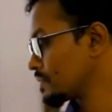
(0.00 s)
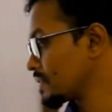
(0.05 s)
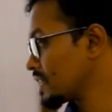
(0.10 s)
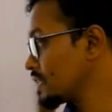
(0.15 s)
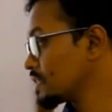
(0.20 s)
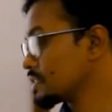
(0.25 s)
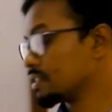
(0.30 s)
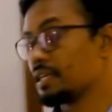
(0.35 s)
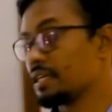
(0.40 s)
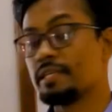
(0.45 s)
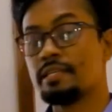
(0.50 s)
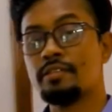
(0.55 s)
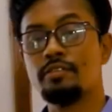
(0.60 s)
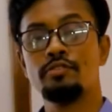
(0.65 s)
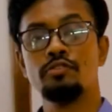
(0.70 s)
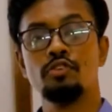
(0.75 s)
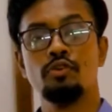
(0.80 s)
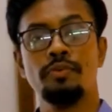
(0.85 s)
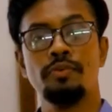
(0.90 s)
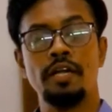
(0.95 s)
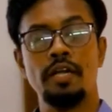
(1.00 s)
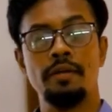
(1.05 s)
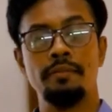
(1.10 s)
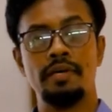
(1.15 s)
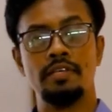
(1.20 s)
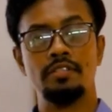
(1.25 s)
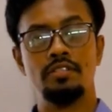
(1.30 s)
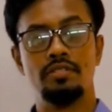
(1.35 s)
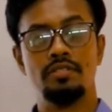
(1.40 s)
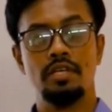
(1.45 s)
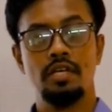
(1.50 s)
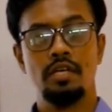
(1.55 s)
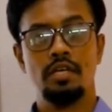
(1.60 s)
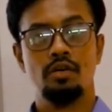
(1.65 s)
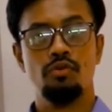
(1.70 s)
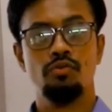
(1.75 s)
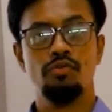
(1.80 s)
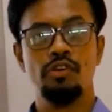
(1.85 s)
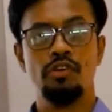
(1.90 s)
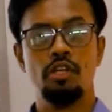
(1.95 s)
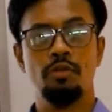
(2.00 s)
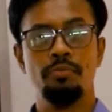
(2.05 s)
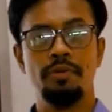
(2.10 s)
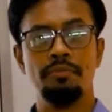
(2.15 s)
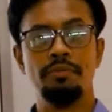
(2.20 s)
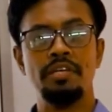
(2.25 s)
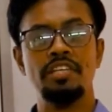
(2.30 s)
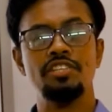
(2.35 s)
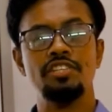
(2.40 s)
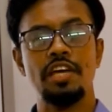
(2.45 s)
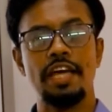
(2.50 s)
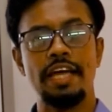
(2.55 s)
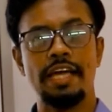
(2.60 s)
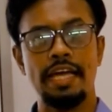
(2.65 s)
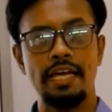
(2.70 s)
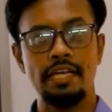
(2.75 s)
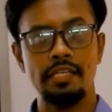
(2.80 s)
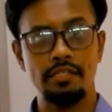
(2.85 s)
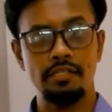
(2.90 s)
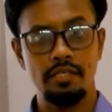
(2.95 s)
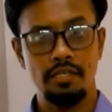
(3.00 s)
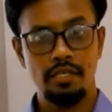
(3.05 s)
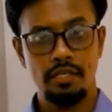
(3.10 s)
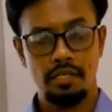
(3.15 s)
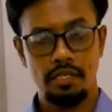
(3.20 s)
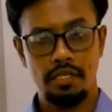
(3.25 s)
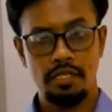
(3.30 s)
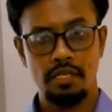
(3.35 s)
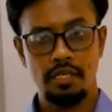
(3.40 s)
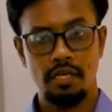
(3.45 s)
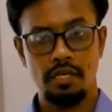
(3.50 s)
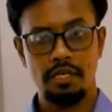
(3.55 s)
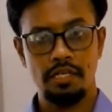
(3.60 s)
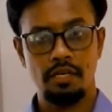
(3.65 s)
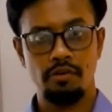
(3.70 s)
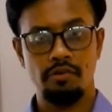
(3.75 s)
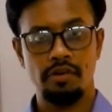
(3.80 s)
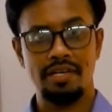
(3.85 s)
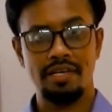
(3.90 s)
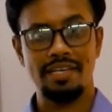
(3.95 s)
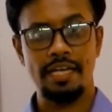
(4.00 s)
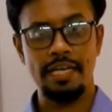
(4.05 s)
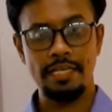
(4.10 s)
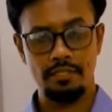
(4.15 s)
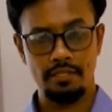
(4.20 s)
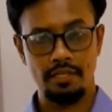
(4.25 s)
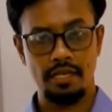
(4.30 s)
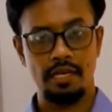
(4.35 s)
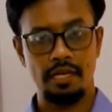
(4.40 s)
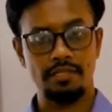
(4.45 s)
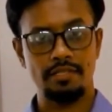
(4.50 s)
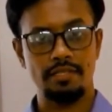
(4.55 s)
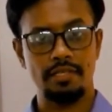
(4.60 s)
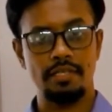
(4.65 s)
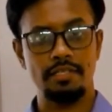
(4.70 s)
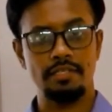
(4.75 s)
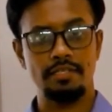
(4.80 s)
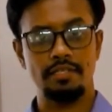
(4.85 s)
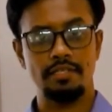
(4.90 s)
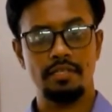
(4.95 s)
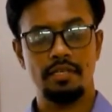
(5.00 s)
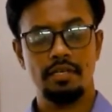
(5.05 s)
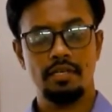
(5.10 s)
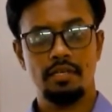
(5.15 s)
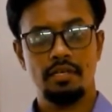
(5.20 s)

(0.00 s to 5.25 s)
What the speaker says: Thank you so very much. We will be meet again in our next classes.